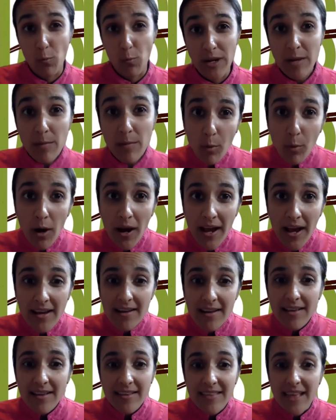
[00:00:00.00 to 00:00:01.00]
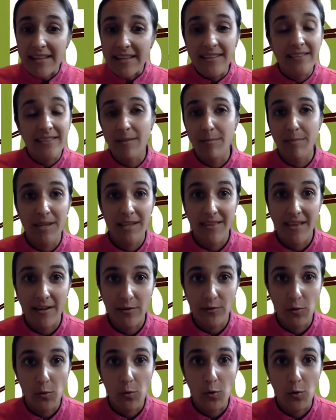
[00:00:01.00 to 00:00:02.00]
wheat bread, that doesn't mean that
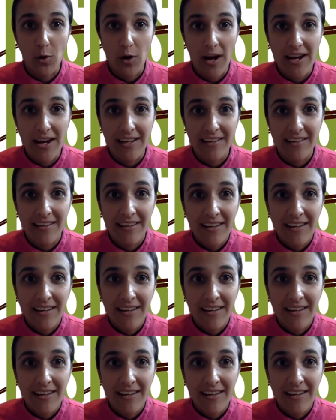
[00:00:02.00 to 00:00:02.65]
it's whole grain.